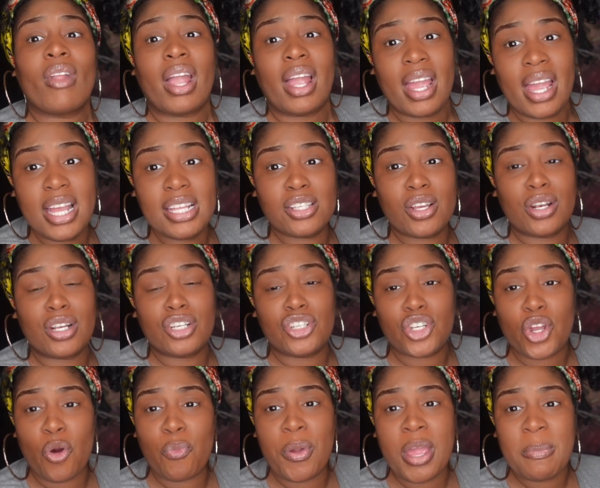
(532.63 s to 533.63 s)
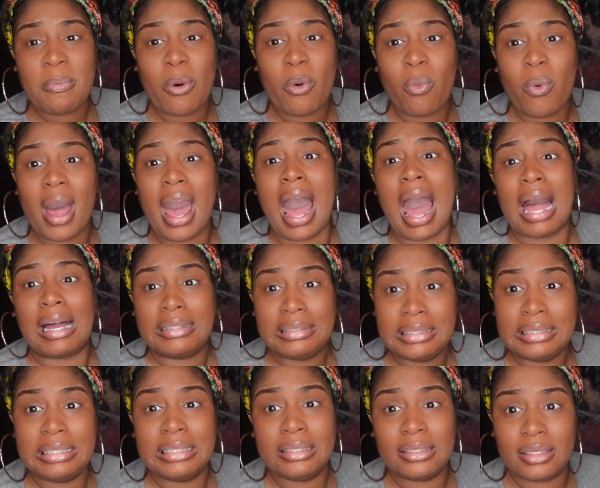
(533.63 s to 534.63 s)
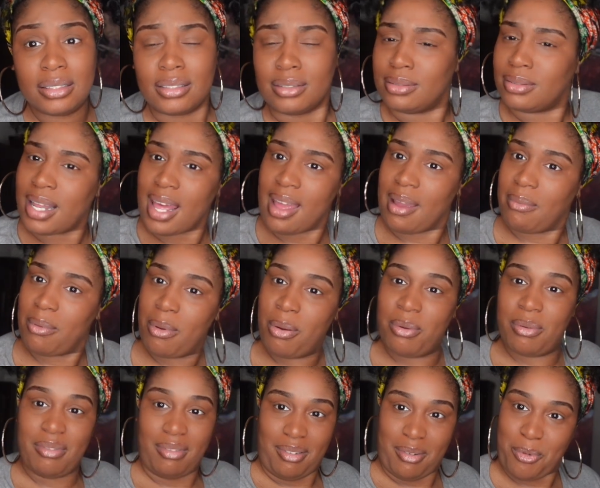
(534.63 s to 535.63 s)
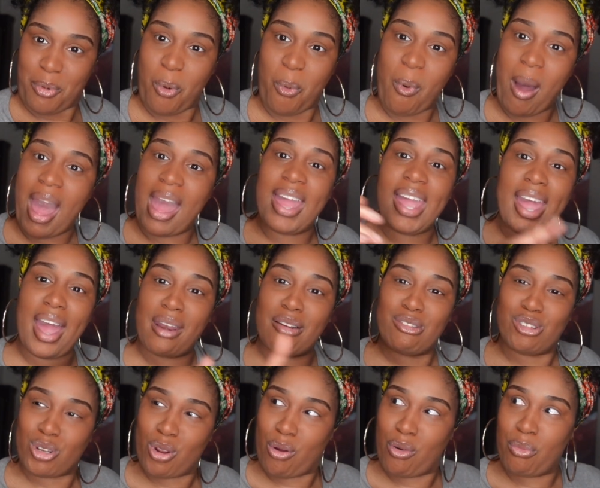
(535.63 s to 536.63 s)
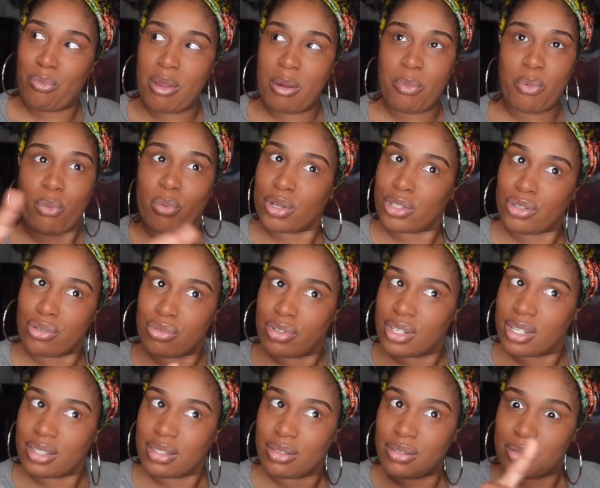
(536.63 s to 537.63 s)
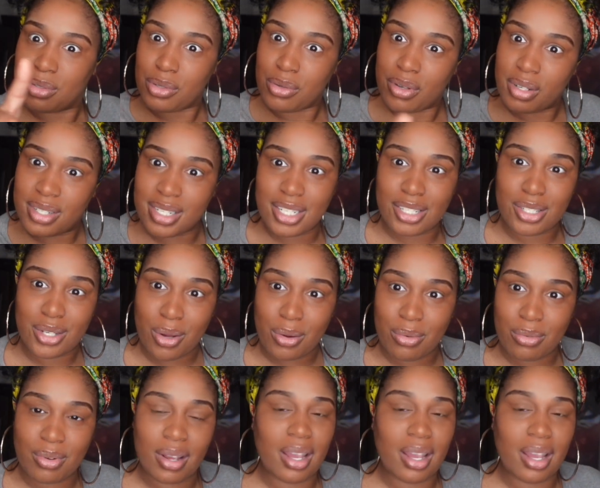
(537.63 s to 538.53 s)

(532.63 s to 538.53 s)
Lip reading: he's going to show people what I could do. Like, well, why he got to show people what you could do? You could just show